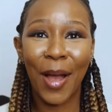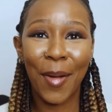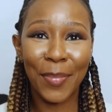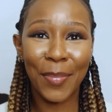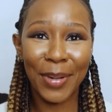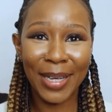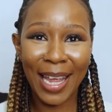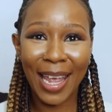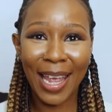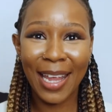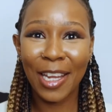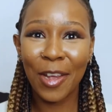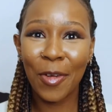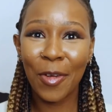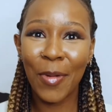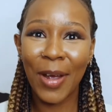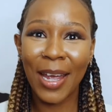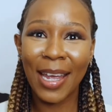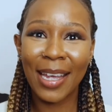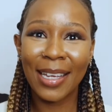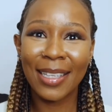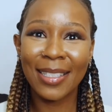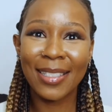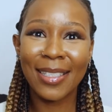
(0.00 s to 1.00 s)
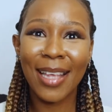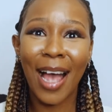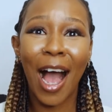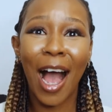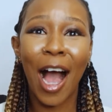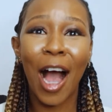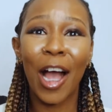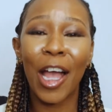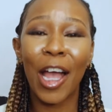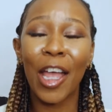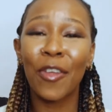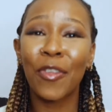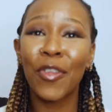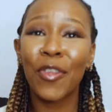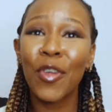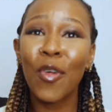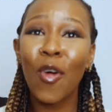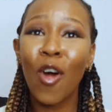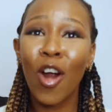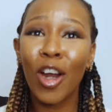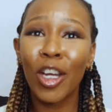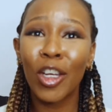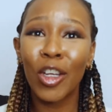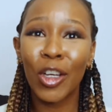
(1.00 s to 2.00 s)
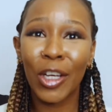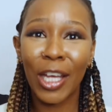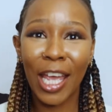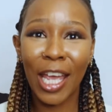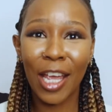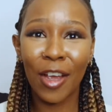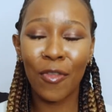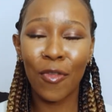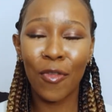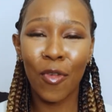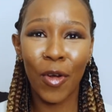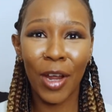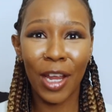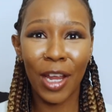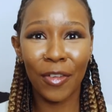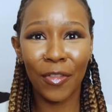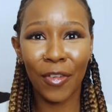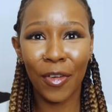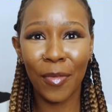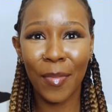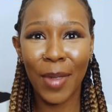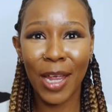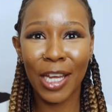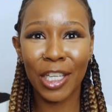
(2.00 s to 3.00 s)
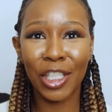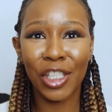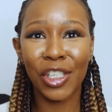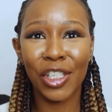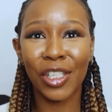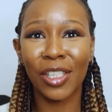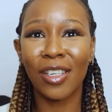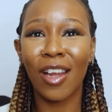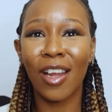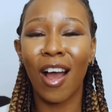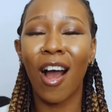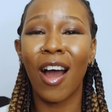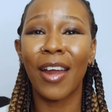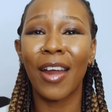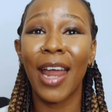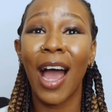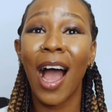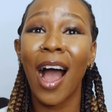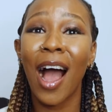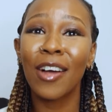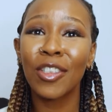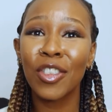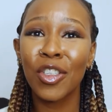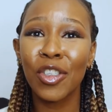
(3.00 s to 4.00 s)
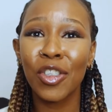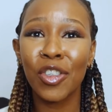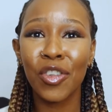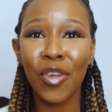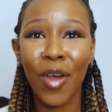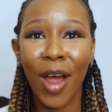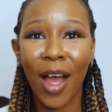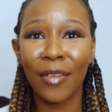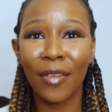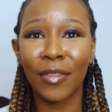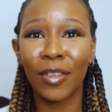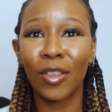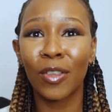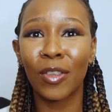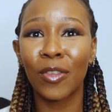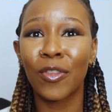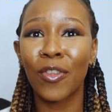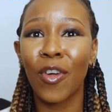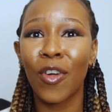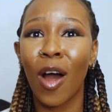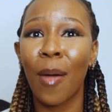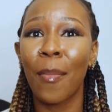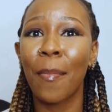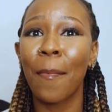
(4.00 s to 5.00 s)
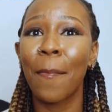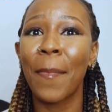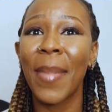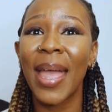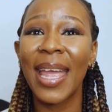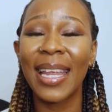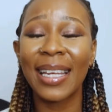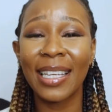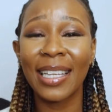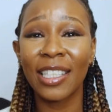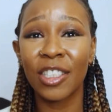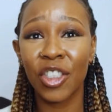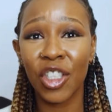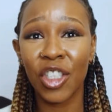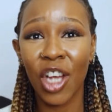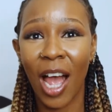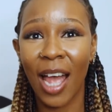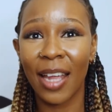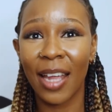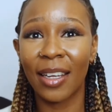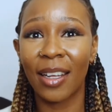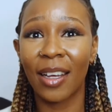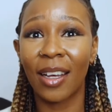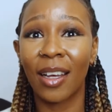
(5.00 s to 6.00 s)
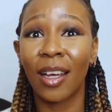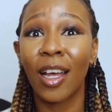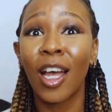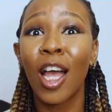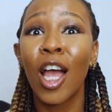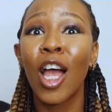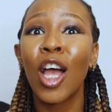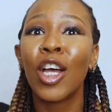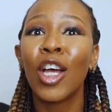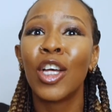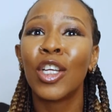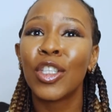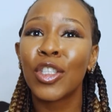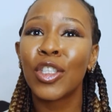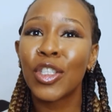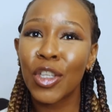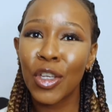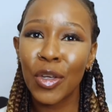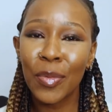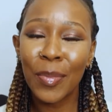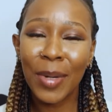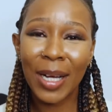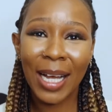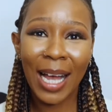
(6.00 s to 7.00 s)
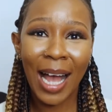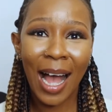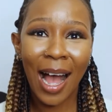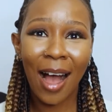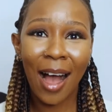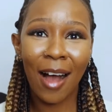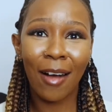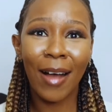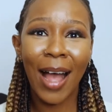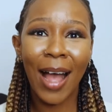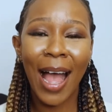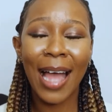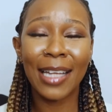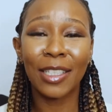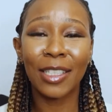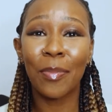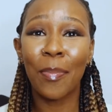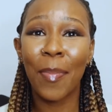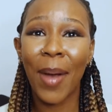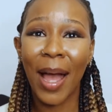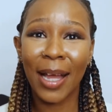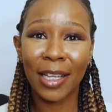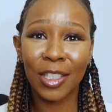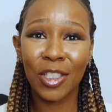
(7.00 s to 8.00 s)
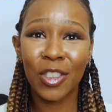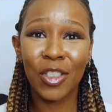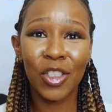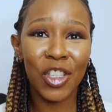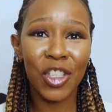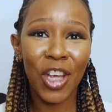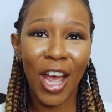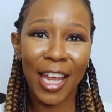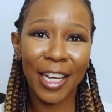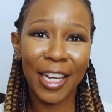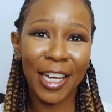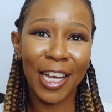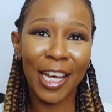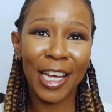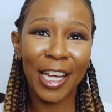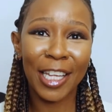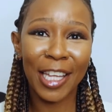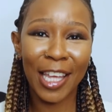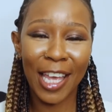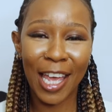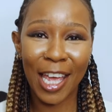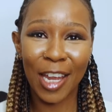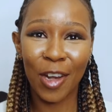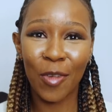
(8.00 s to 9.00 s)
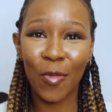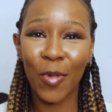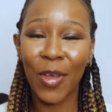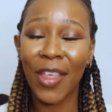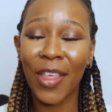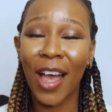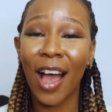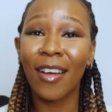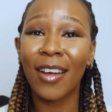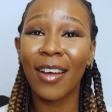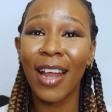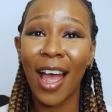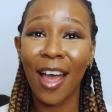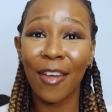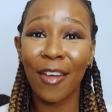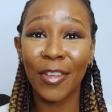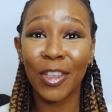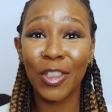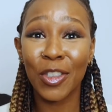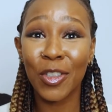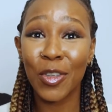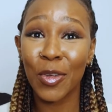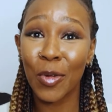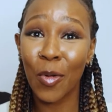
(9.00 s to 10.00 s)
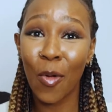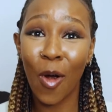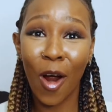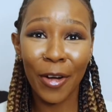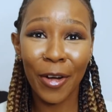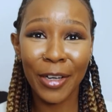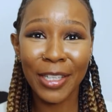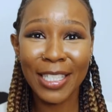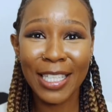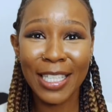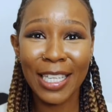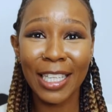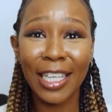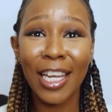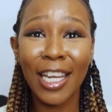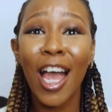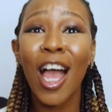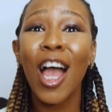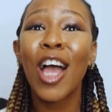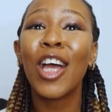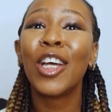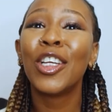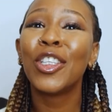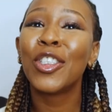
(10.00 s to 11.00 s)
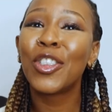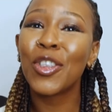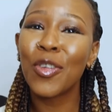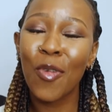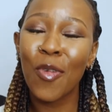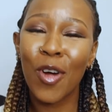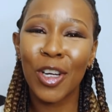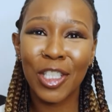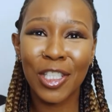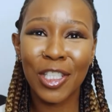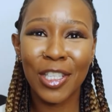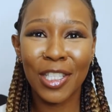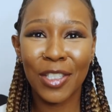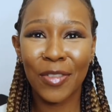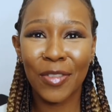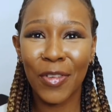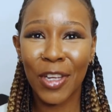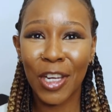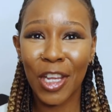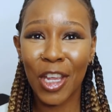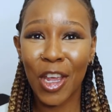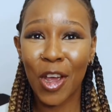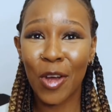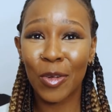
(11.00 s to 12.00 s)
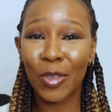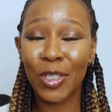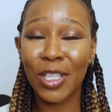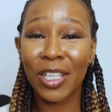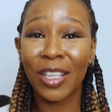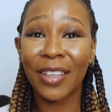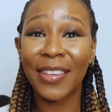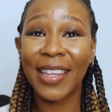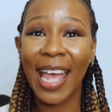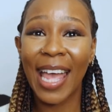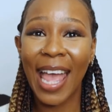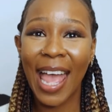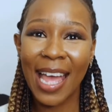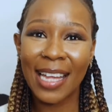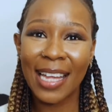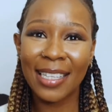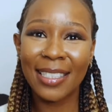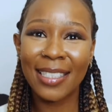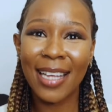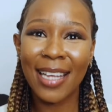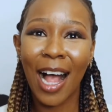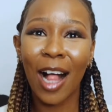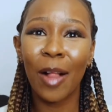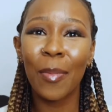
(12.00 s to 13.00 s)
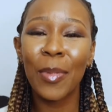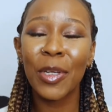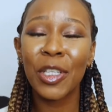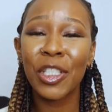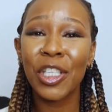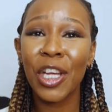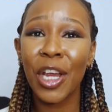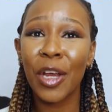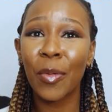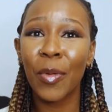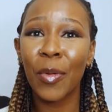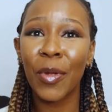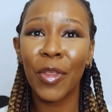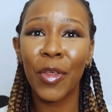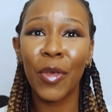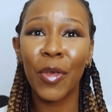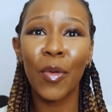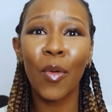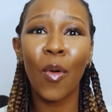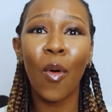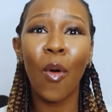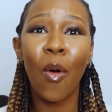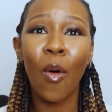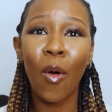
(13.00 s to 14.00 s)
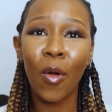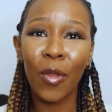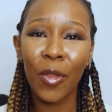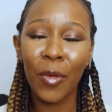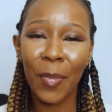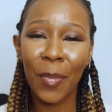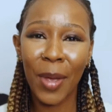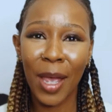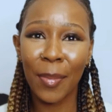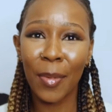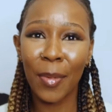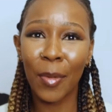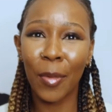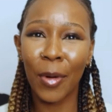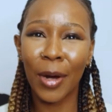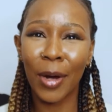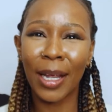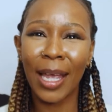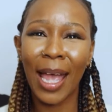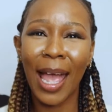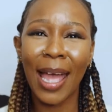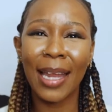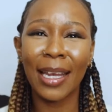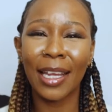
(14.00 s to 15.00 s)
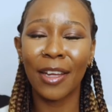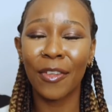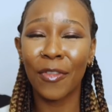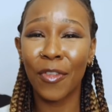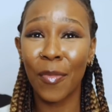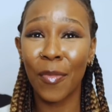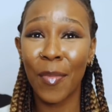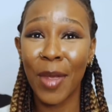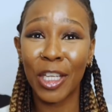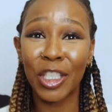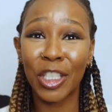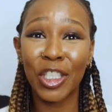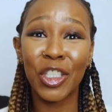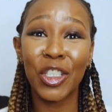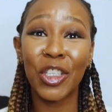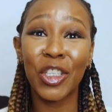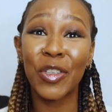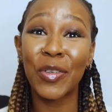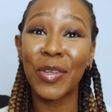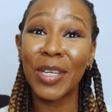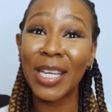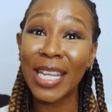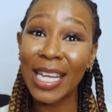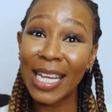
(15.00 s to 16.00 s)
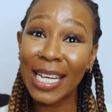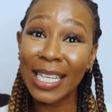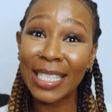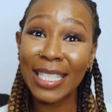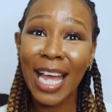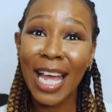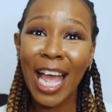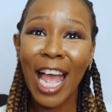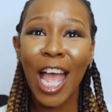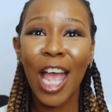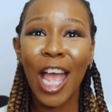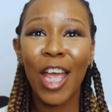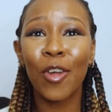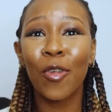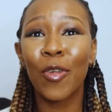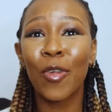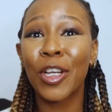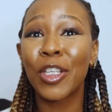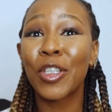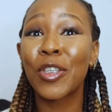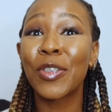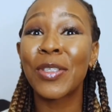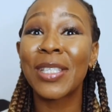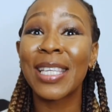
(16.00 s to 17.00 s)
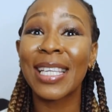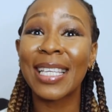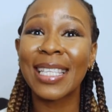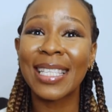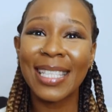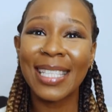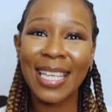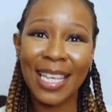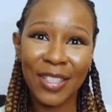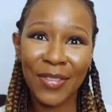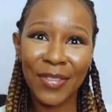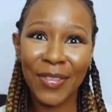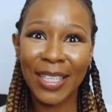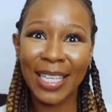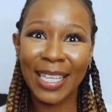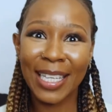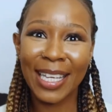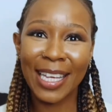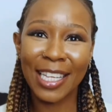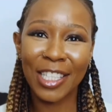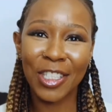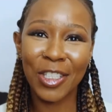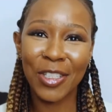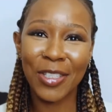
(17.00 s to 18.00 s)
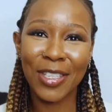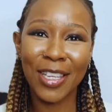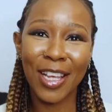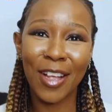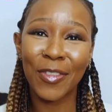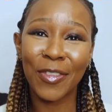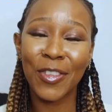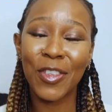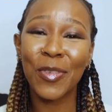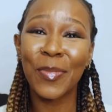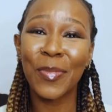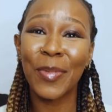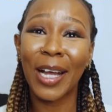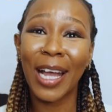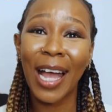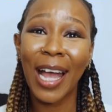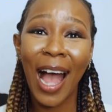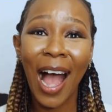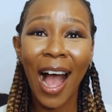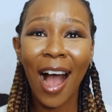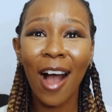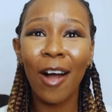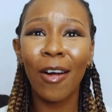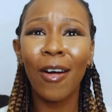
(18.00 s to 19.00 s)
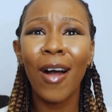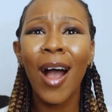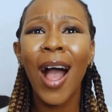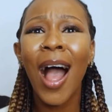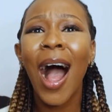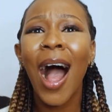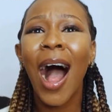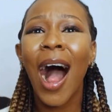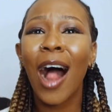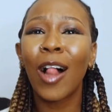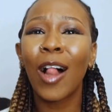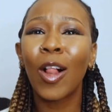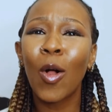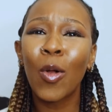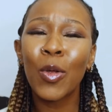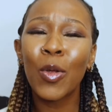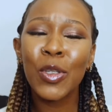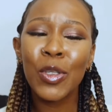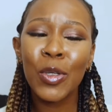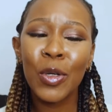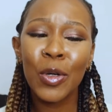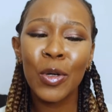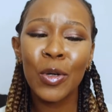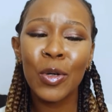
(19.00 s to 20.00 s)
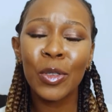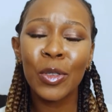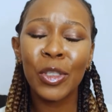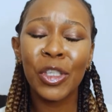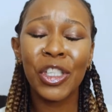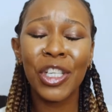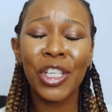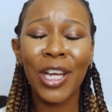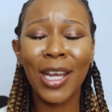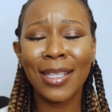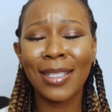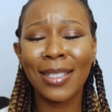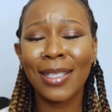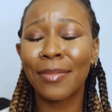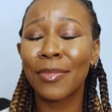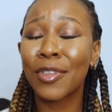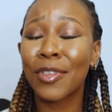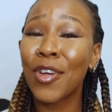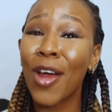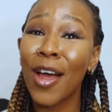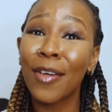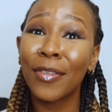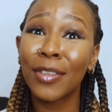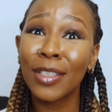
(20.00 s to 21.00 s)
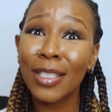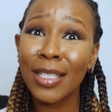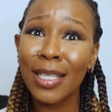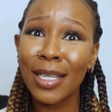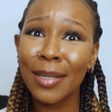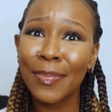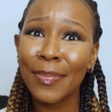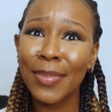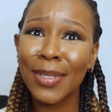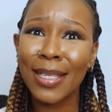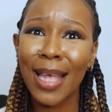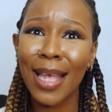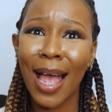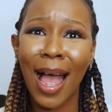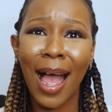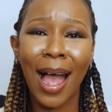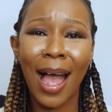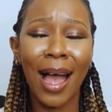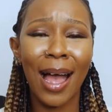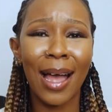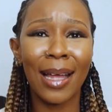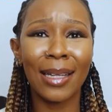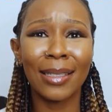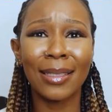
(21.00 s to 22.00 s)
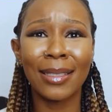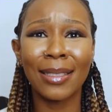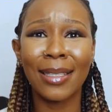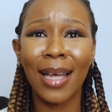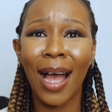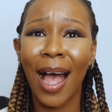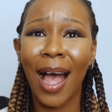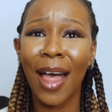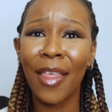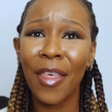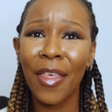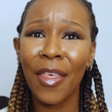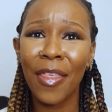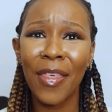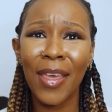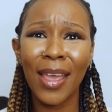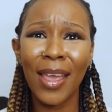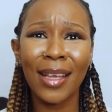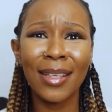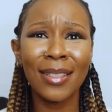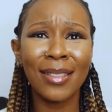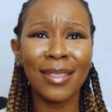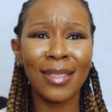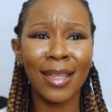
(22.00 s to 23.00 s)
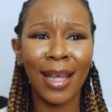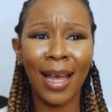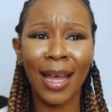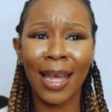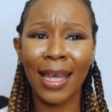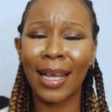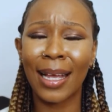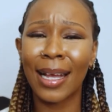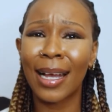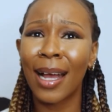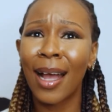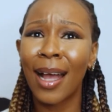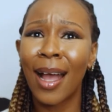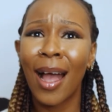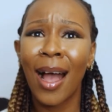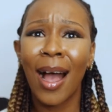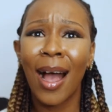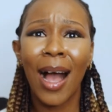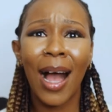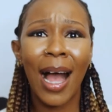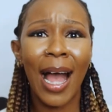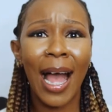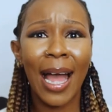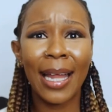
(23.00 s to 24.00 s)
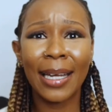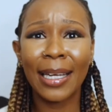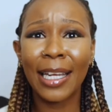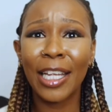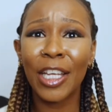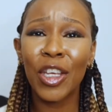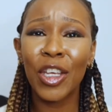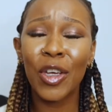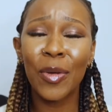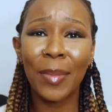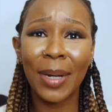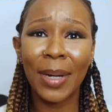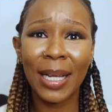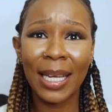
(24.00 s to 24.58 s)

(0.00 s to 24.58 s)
But anyways, if you are looking for information on how to travel from mainland China to Macau and back to China again without having to quarantine, do watch this video till the end. I'll be sharing with you all the paperwork and information you need in order to successfully get yourself to Macau. I'll also share some travel tips and other things like handling your